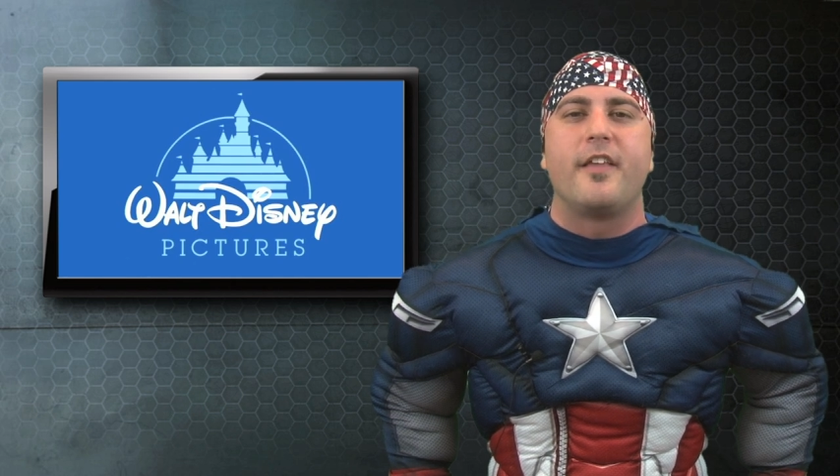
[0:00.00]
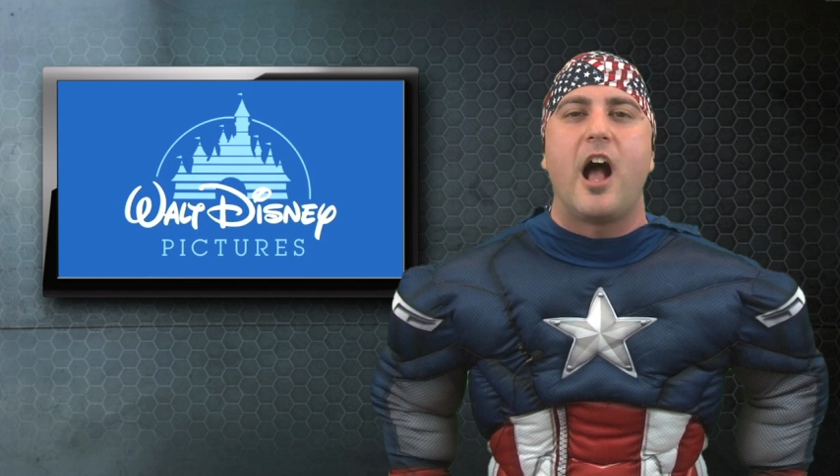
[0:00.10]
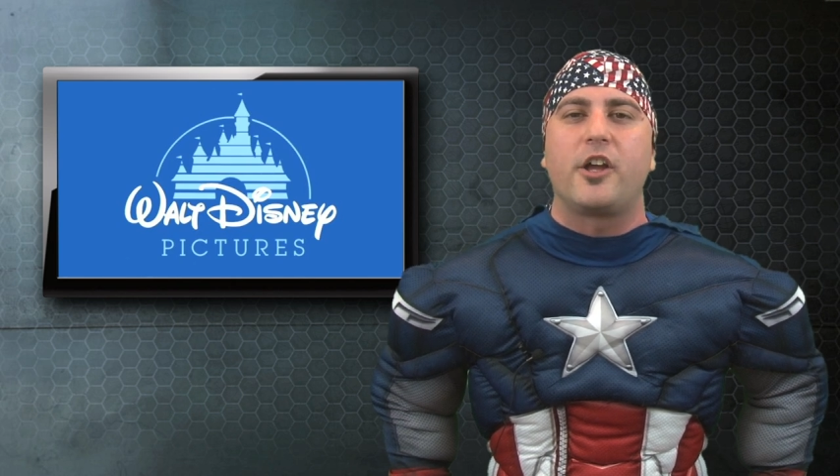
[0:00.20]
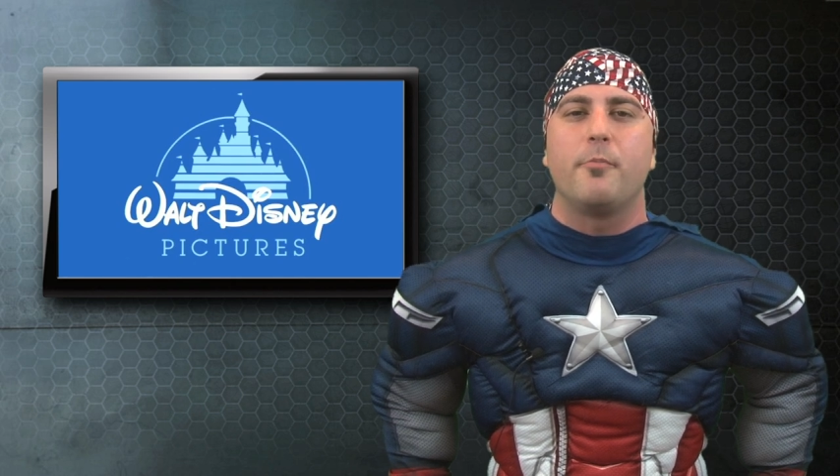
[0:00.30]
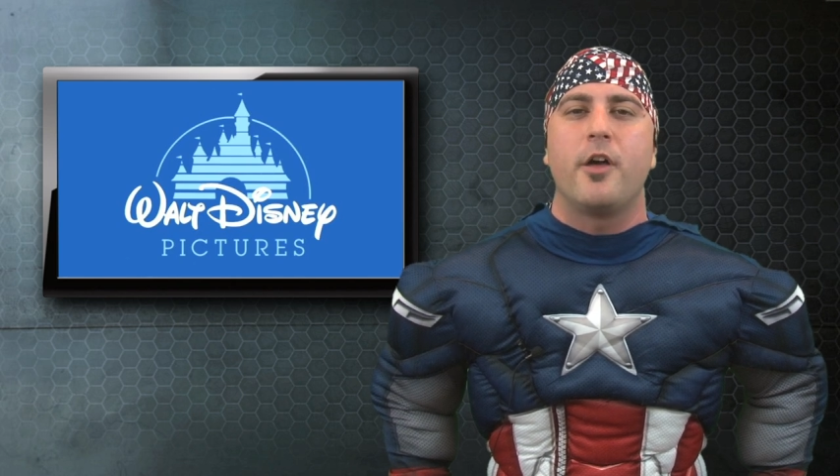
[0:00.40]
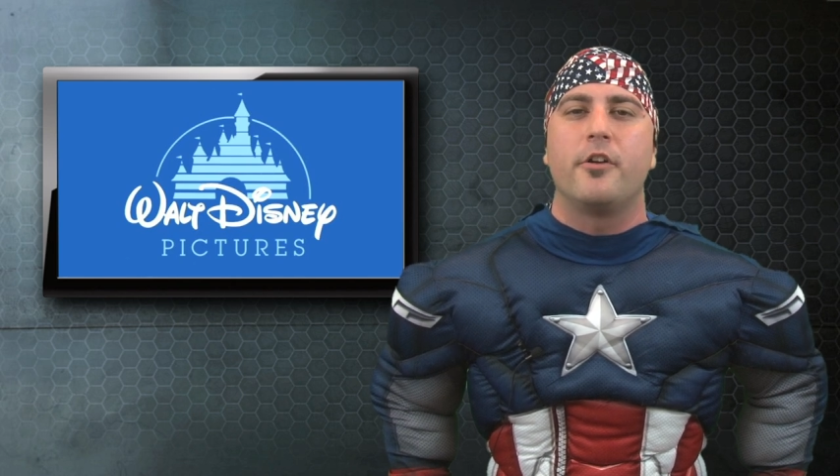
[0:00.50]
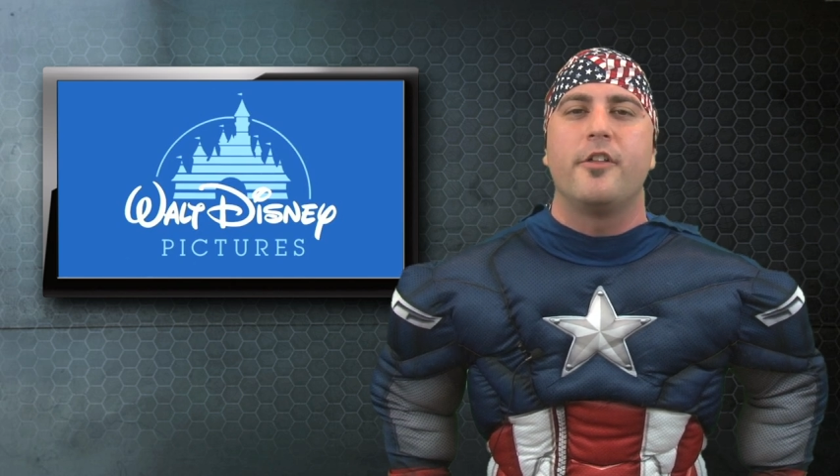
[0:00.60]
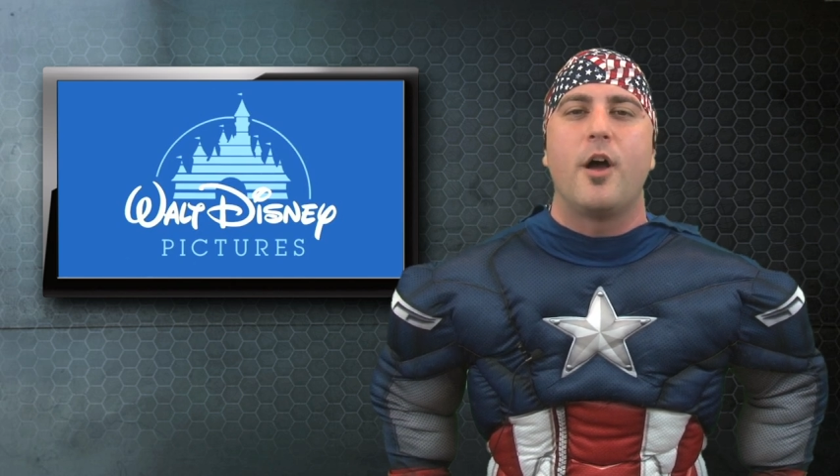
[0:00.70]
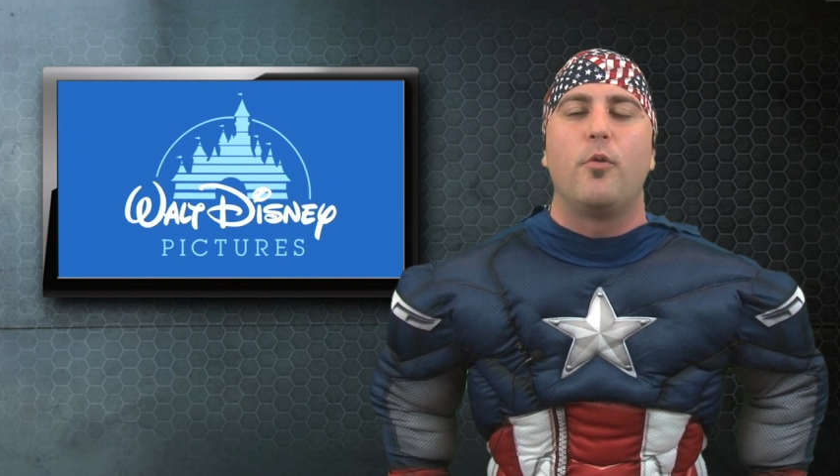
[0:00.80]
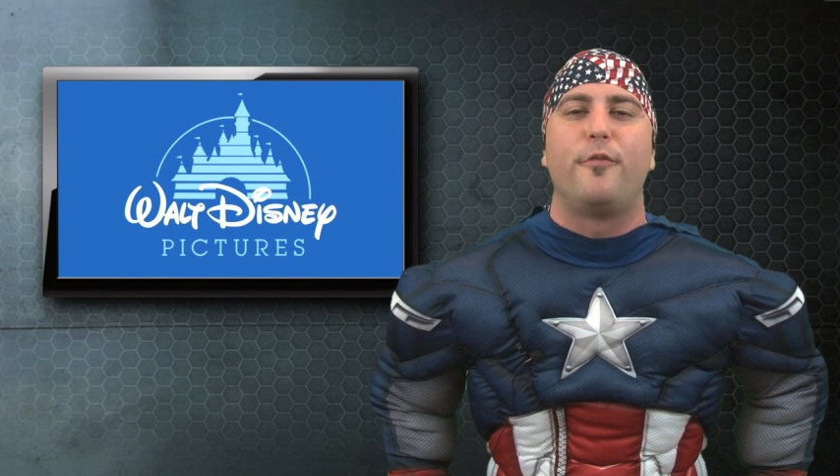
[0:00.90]

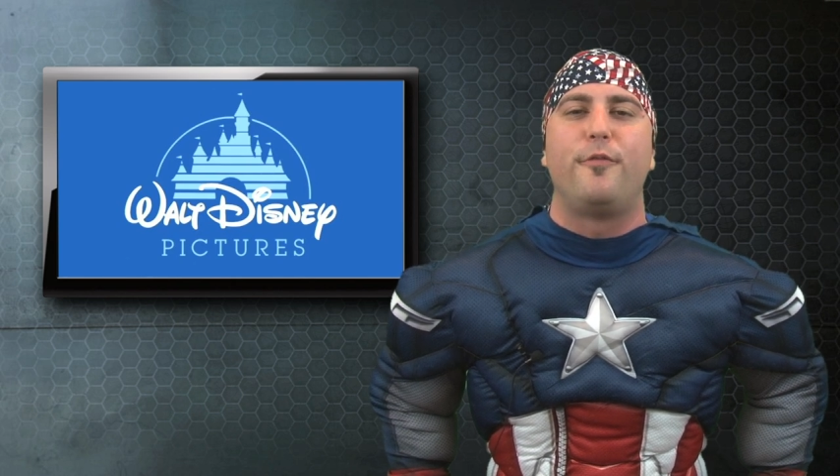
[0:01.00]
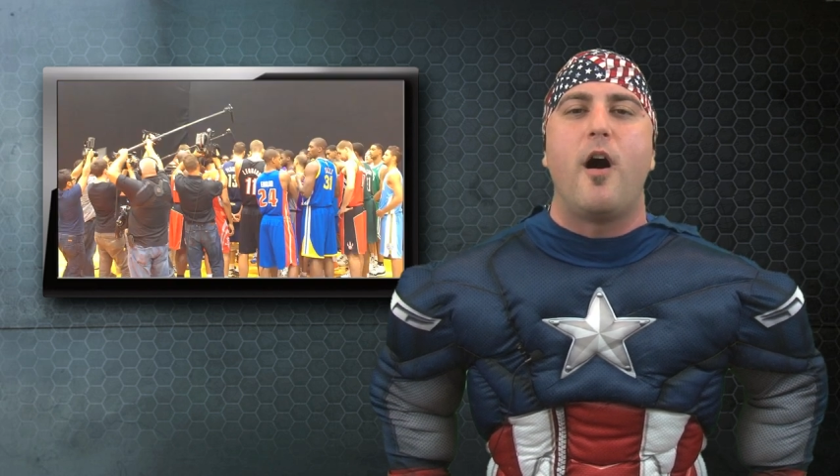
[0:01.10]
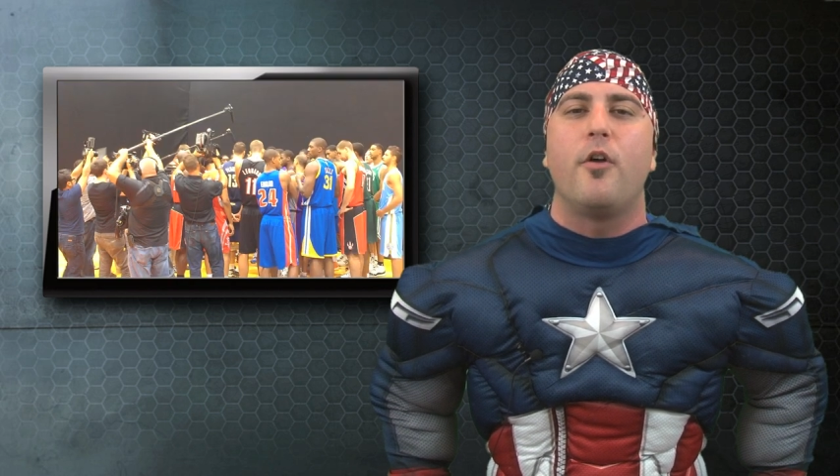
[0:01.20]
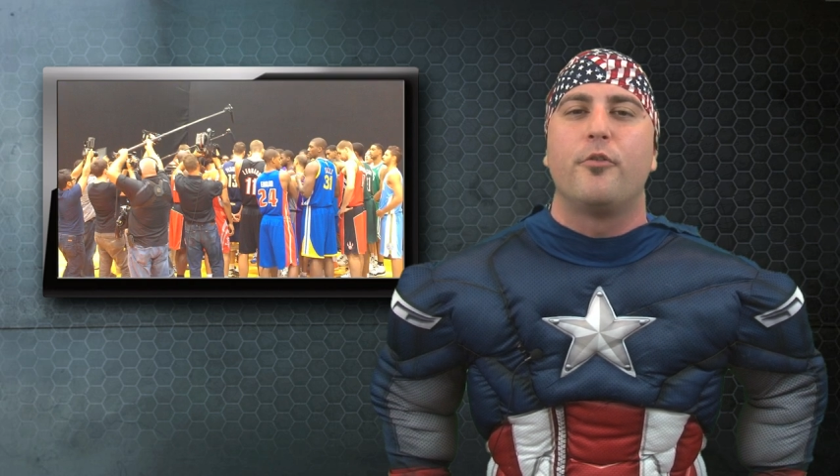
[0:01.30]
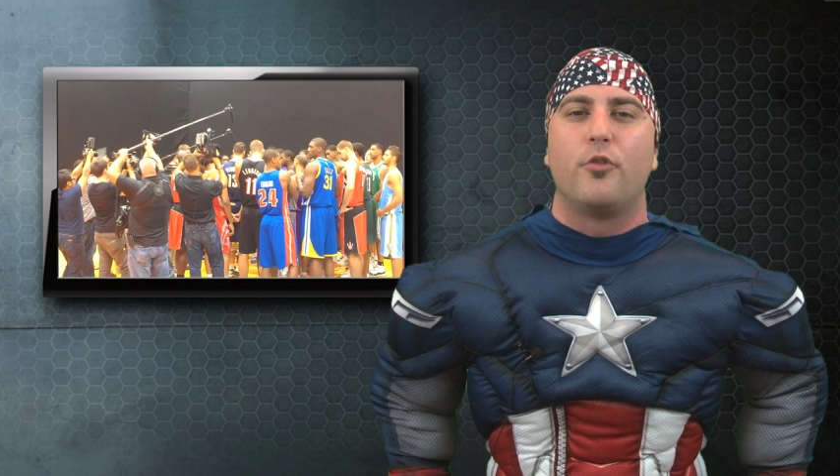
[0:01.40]
documentary that will follow the